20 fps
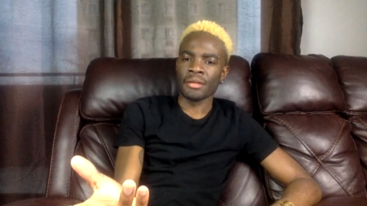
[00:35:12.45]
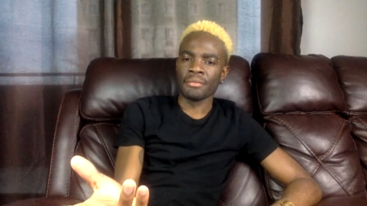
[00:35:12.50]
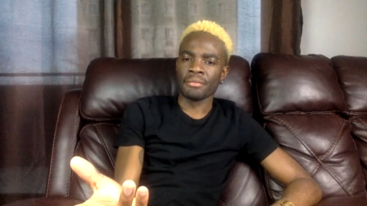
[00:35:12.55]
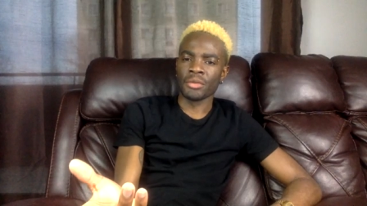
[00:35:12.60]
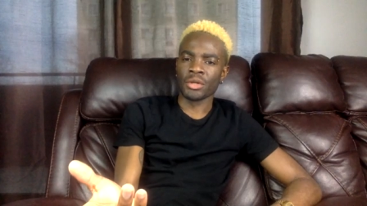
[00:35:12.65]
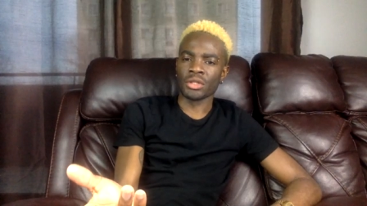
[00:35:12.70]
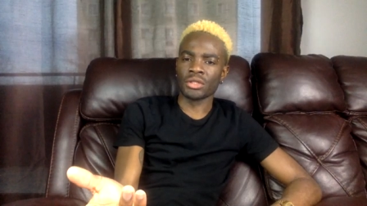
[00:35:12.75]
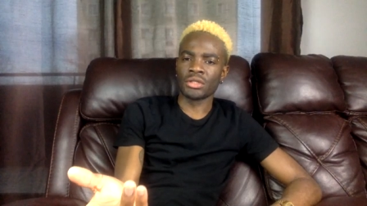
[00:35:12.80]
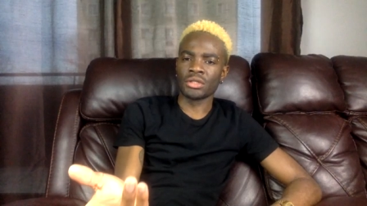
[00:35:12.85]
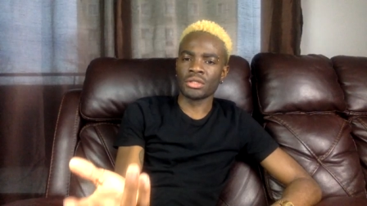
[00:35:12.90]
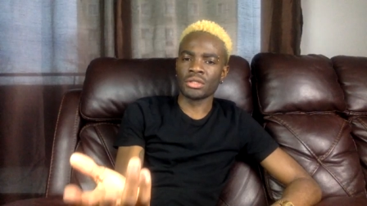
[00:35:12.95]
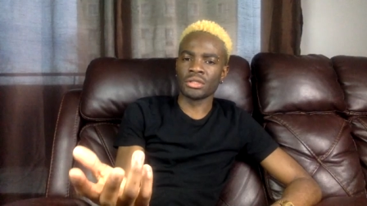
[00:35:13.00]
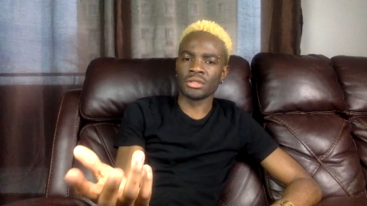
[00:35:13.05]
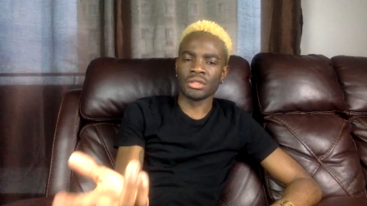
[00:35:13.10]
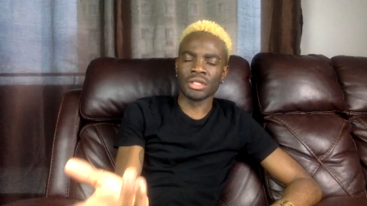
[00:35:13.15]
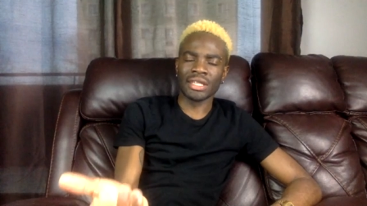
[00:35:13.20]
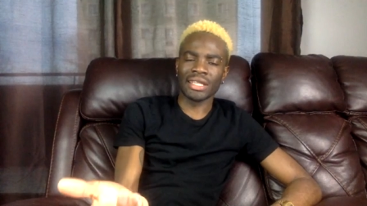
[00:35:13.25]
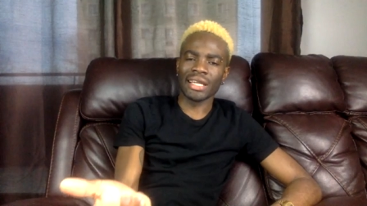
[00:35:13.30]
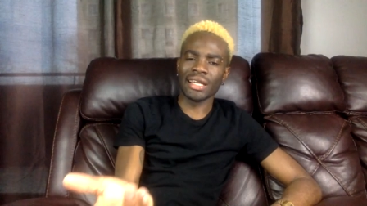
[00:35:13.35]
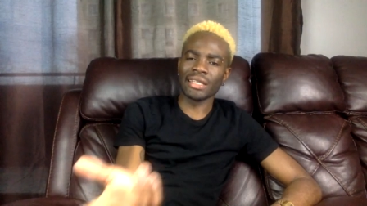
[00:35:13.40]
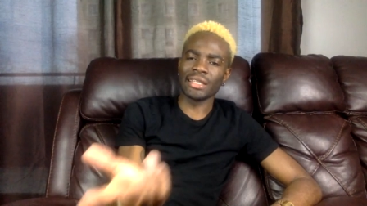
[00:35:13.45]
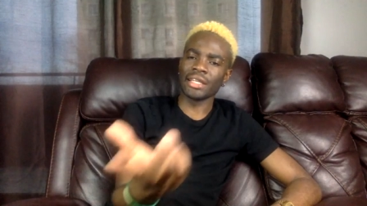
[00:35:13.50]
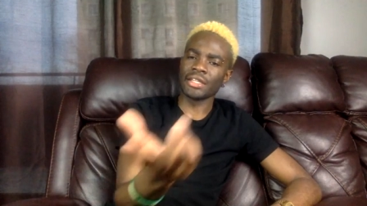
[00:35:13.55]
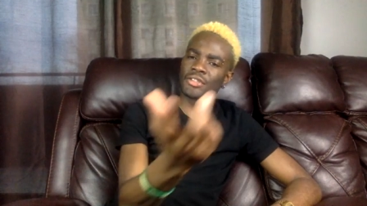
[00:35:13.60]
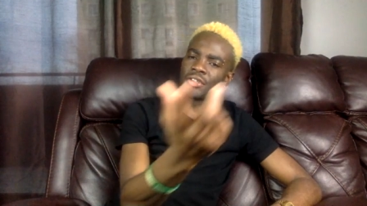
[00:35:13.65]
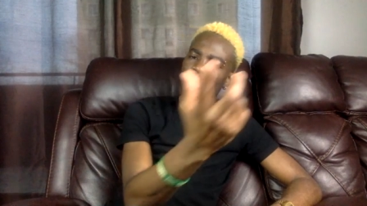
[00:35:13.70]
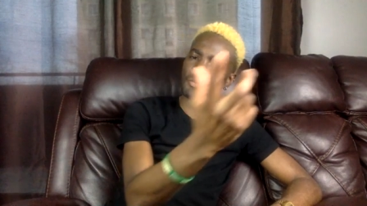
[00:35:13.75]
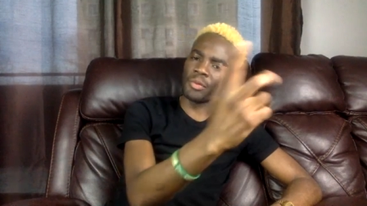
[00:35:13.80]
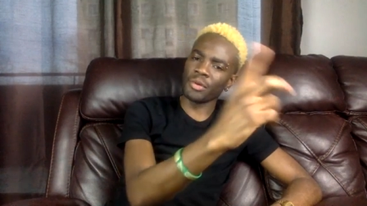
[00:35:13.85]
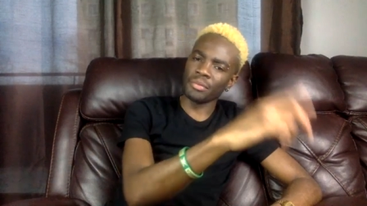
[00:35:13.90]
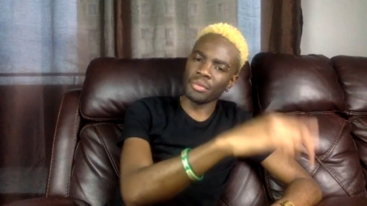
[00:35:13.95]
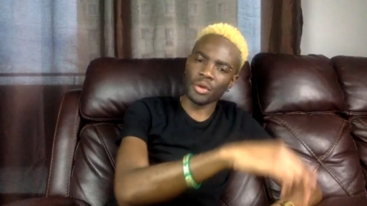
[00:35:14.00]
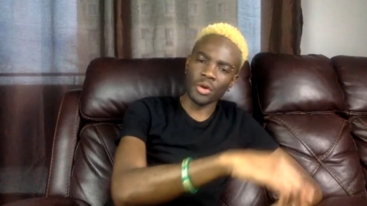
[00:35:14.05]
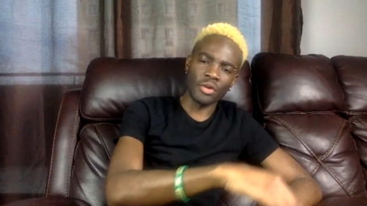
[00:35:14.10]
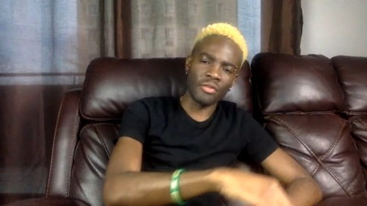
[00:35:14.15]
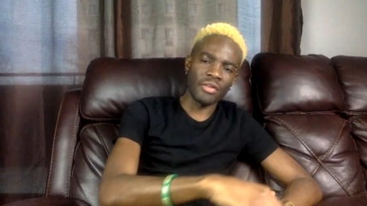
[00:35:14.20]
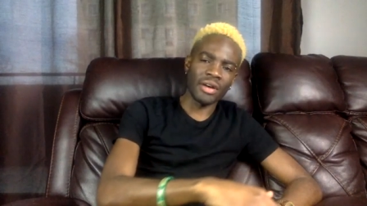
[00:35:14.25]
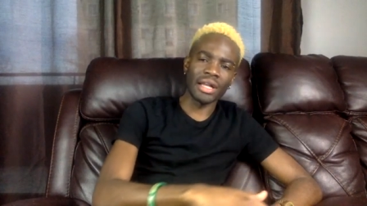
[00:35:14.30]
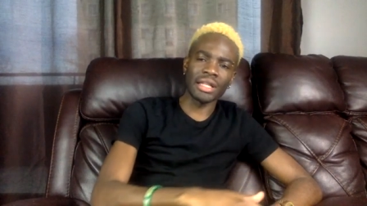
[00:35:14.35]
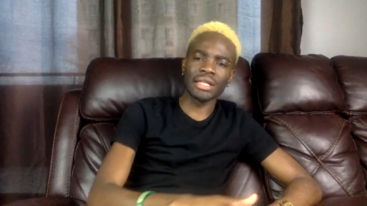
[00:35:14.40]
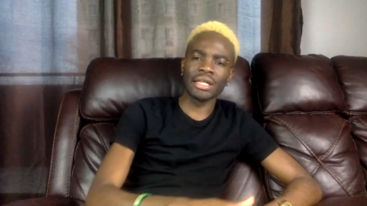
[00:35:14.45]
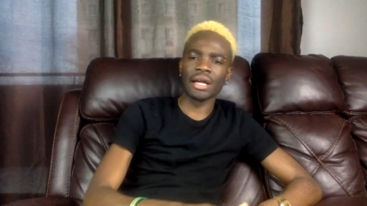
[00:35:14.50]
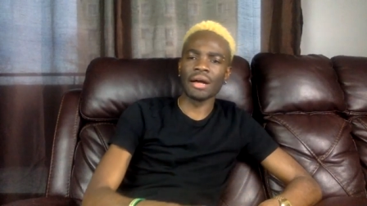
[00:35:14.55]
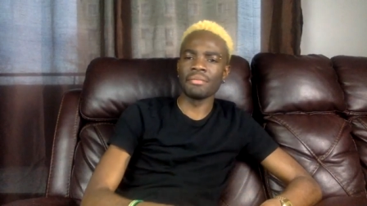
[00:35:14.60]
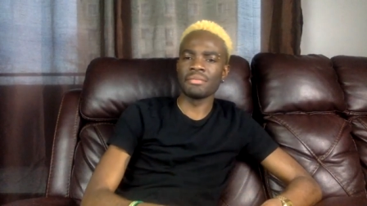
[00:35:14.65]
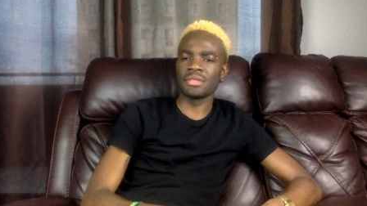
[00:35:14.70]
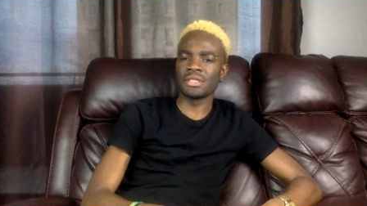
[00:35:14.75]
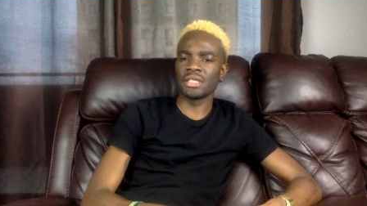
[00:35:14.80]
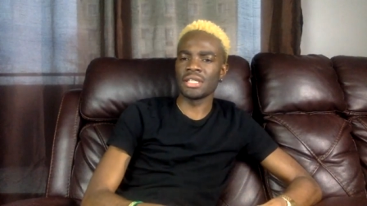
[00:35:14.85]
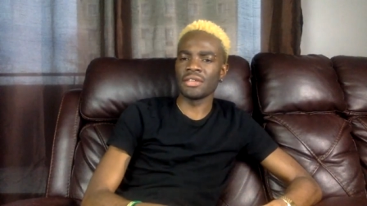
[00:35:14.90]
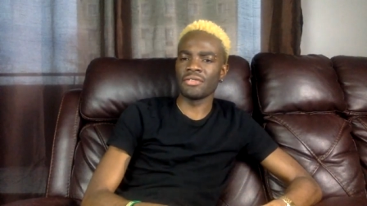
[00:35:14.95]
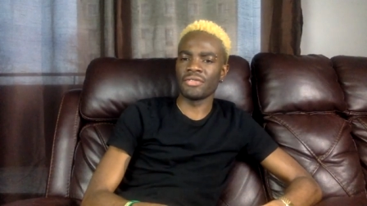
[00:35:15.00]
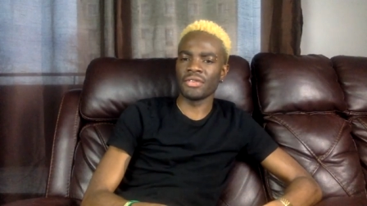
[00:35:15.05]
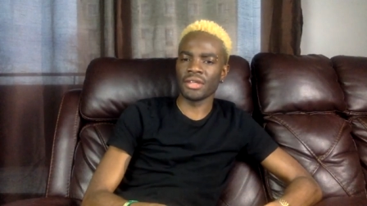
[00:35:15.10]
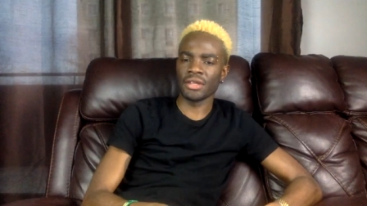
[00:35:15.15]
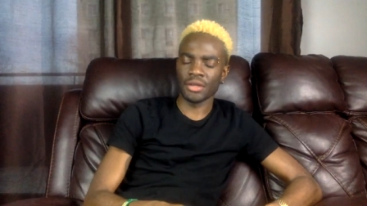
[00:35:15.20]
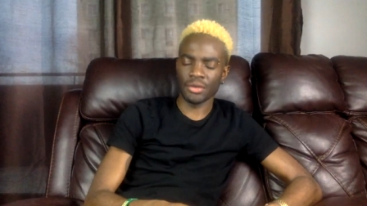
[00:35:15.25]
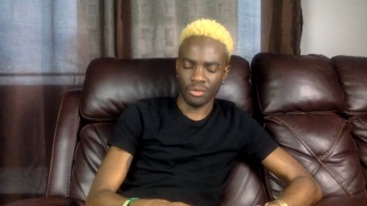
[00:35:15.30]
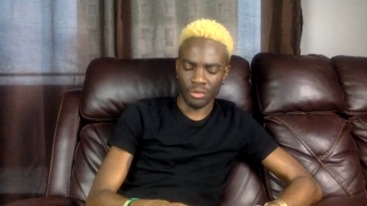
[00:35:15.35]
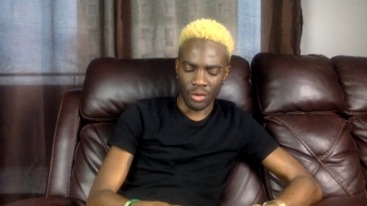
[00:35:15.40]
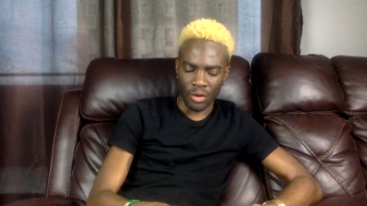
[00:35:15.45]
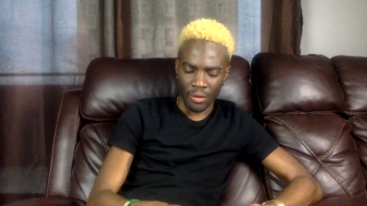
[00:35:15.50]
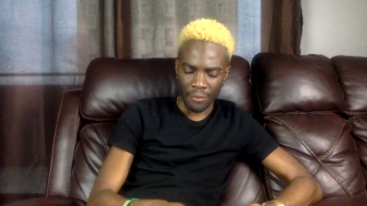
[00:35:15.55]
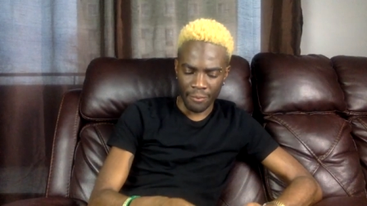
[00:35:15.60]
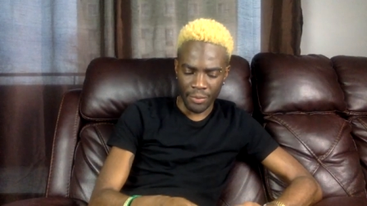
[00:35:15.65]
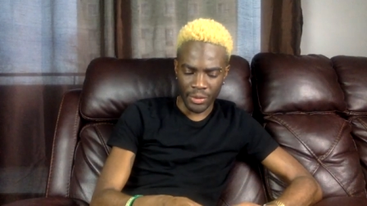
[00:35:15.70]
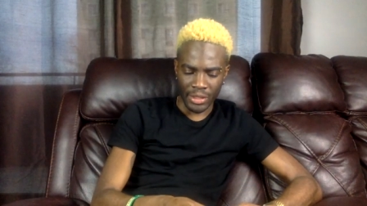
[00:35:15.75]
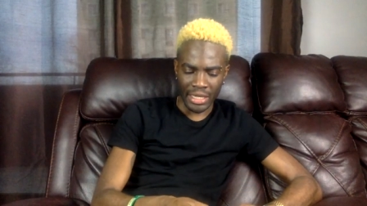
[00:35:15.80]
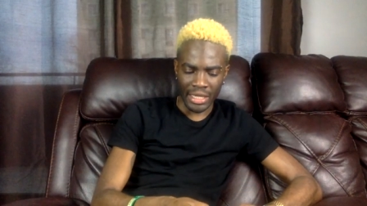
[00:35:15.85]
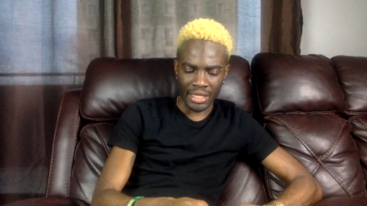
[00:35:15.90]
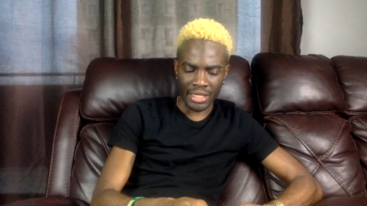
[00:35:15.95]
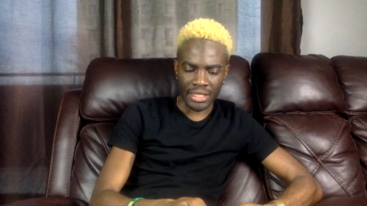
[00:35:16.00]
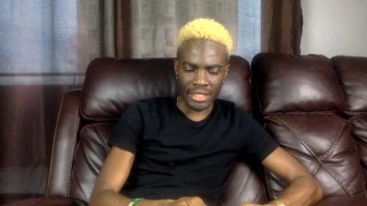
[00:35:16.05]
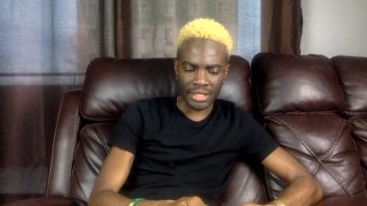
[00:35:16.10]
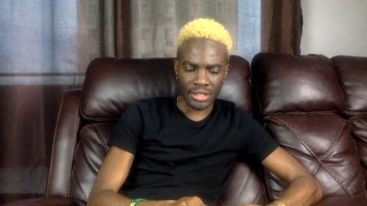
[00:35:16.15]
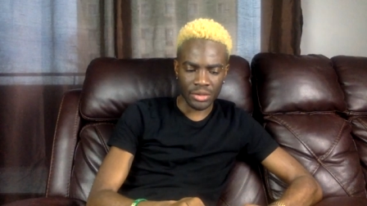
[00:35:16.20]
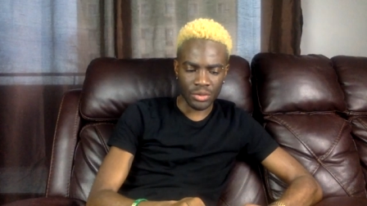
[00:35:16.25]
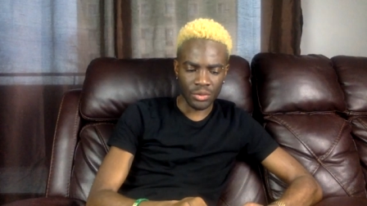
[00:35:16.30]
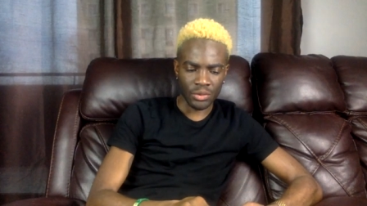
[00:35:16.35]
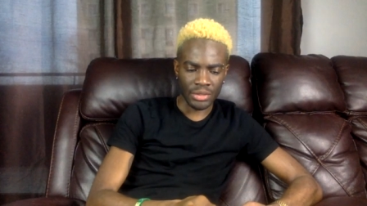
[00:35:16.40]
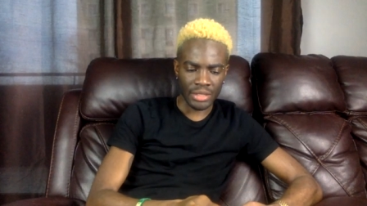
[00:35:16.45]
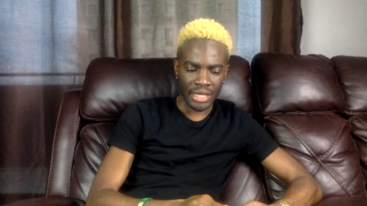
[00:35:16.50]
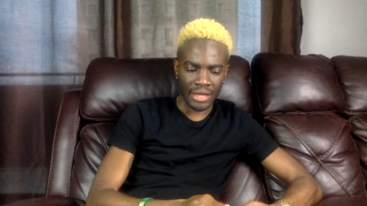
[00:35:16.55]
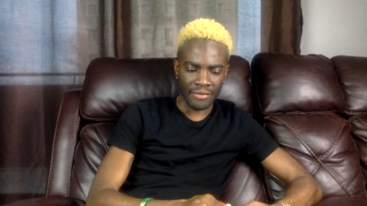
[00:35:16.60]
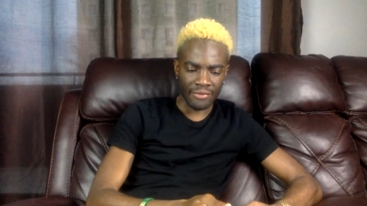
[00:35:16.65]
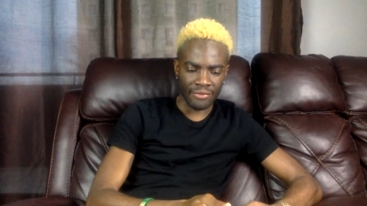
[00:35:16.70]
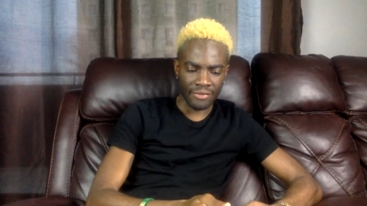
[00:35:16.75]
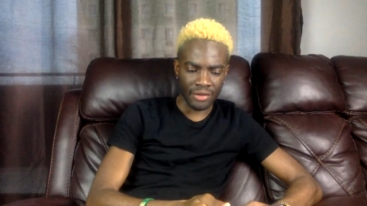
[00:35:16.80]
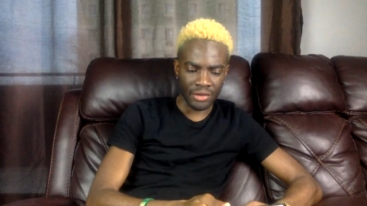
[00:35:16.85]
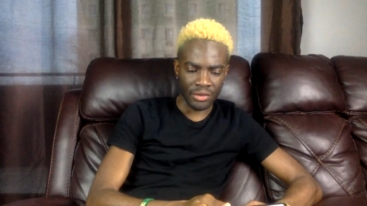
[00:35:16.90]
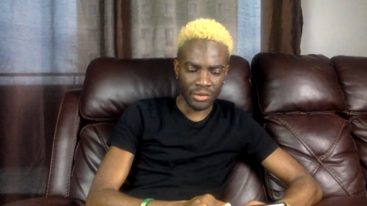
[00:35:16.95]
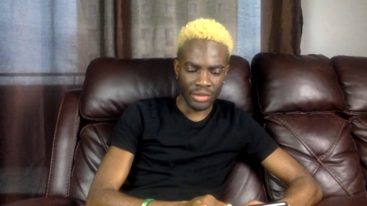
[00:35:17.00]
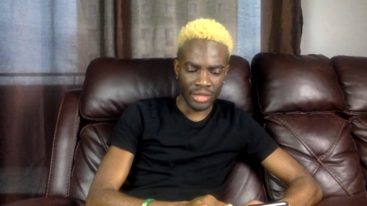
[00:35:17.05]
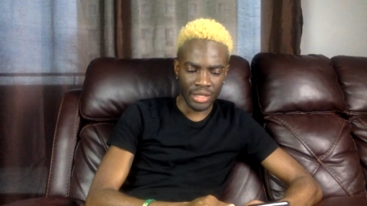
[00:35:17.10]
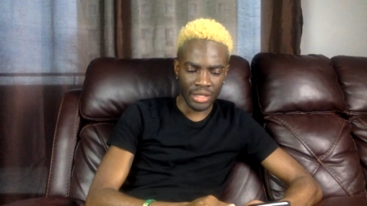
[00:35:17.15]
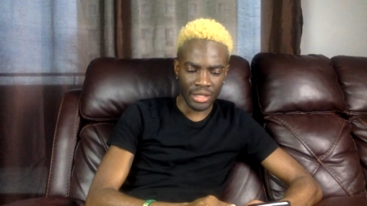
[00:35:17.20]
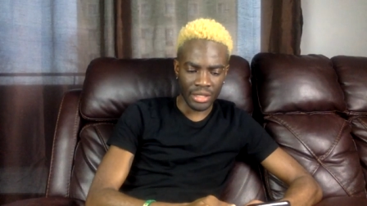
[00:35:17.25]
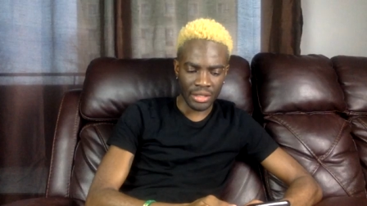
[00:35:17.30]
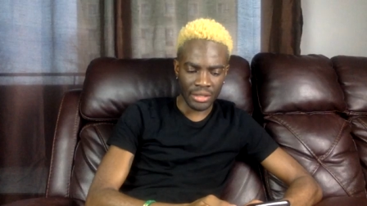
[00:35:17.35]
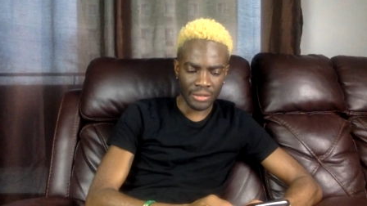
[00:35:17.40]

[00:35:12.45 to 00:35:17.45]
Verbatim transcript: But you can catch up with me over on GAM TV. We upload at least two times for the week.